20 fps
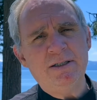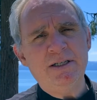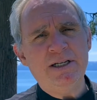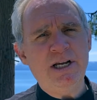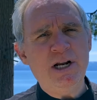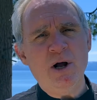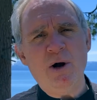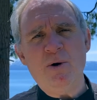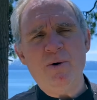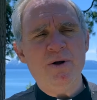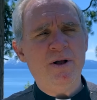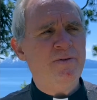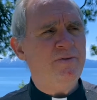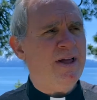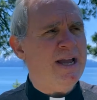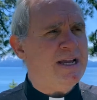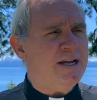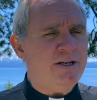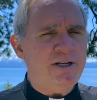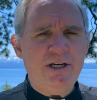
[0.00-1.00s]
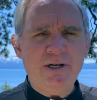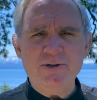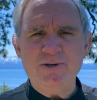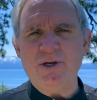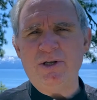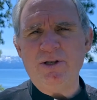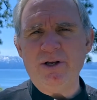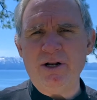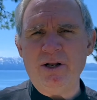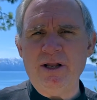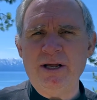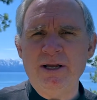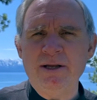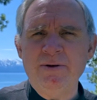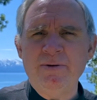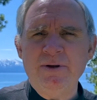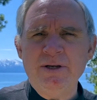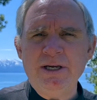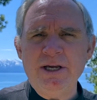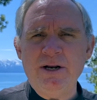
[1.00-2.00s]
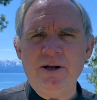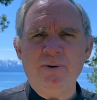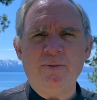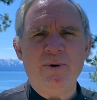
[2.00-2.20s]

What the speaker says: you know, they could use a little, you know,